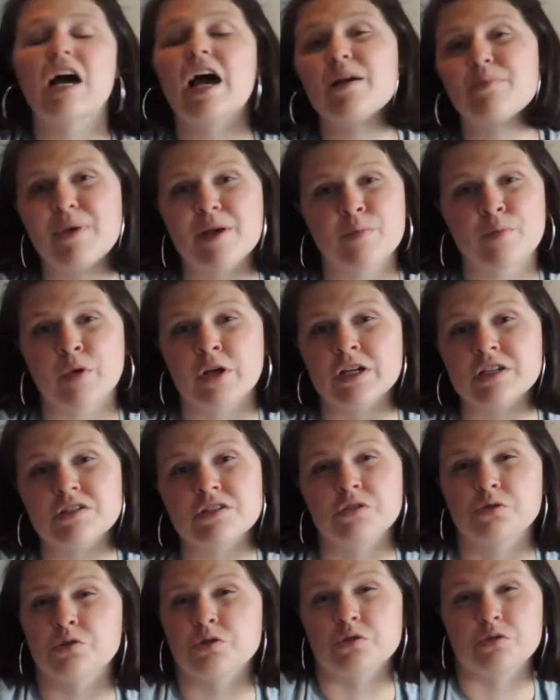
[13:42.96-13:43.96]
I might bring a
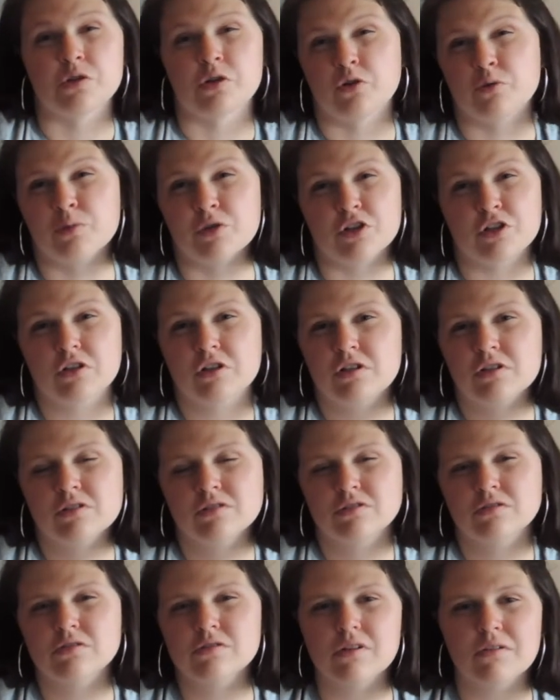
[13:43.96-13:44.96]
Sudoku
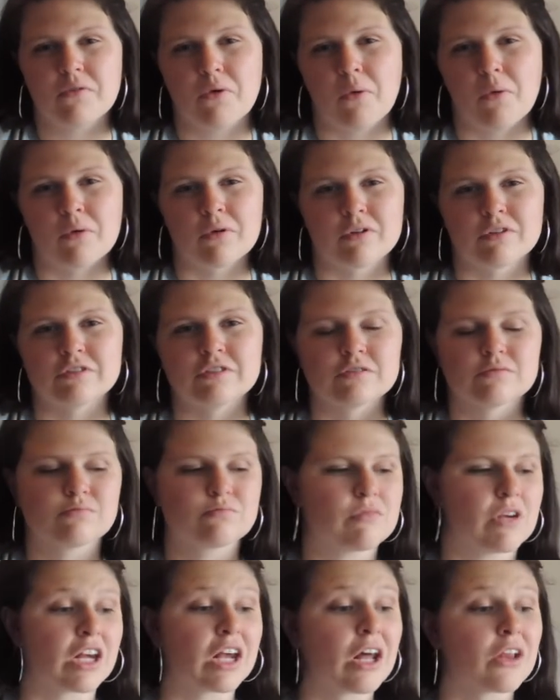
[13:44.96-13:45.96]
book or
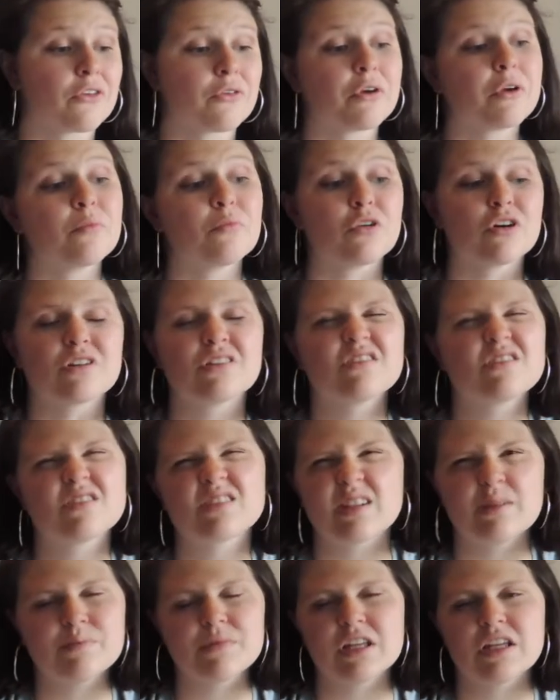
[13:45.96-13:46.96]
a coloring book,
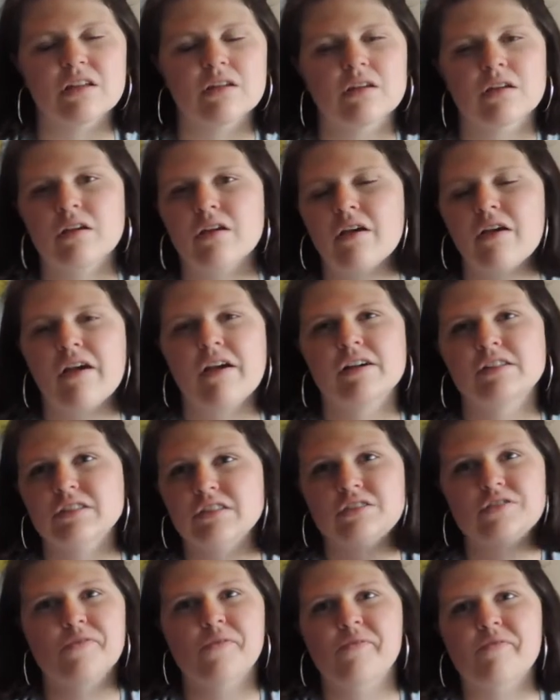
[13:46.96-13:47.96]
something
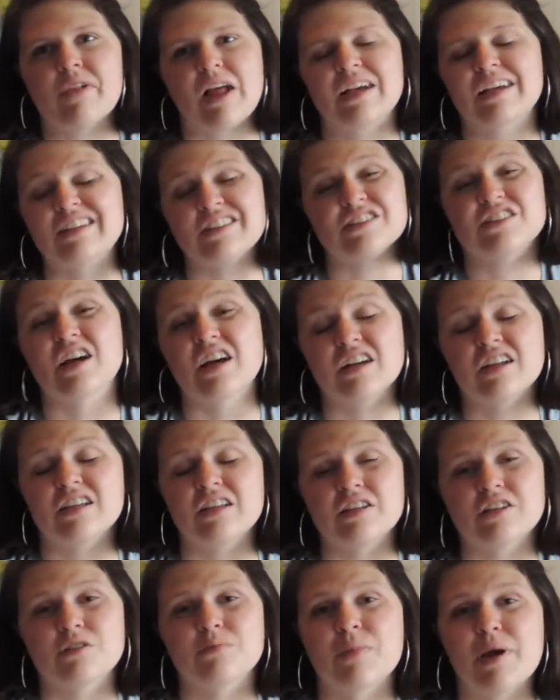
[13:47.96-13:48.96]
that can tuck
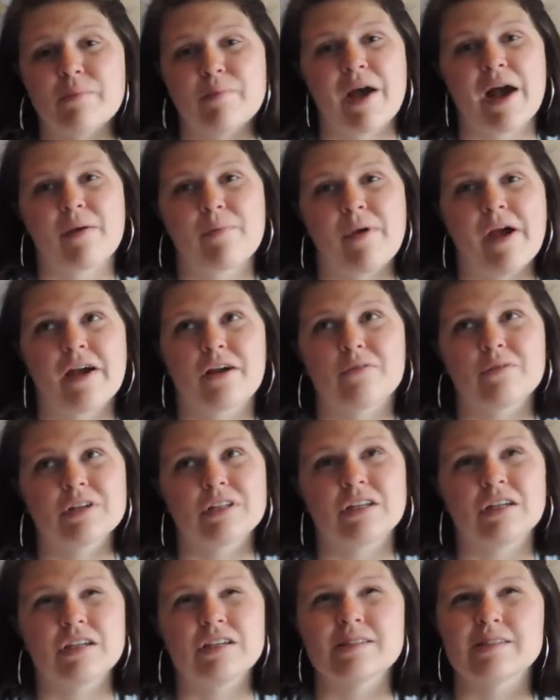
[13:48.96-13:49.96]
into my backpack
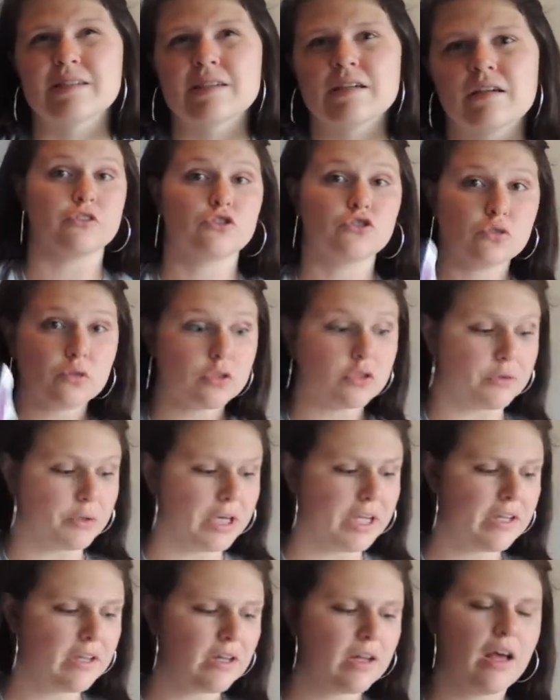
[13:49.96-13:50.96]
really easy. For
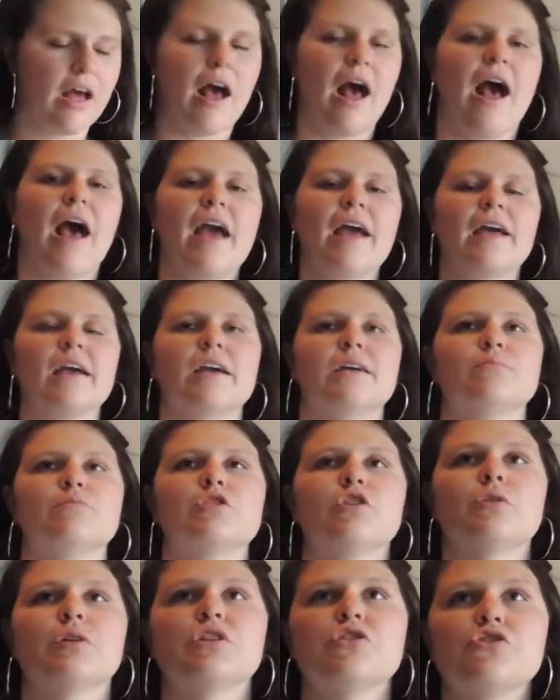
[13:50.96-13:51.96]
jewelry, I am
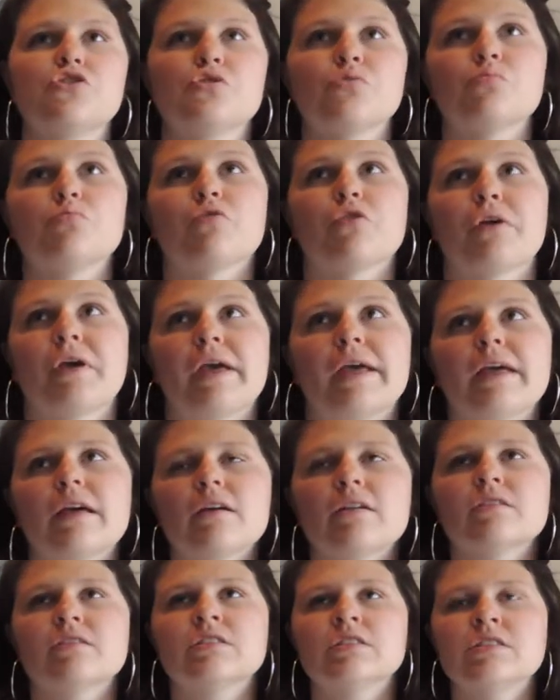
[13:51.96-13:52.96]
going to bring...